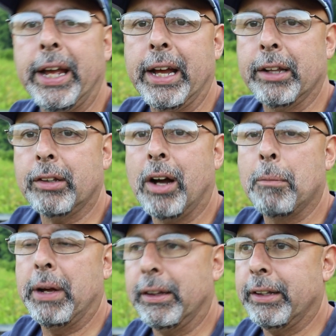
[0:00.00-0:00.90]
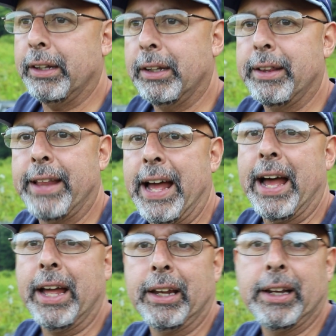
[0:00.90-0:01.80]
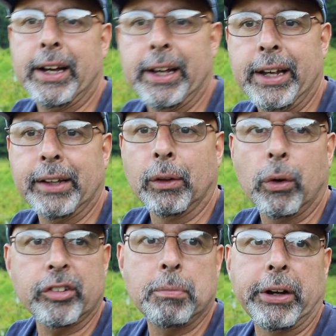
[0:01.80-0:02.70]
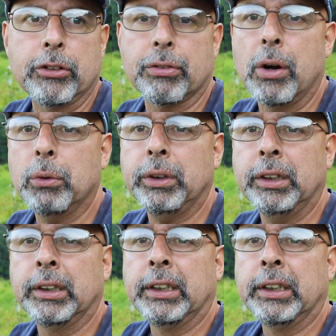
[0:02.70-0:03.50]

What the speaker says: had commented that I had lost my drone.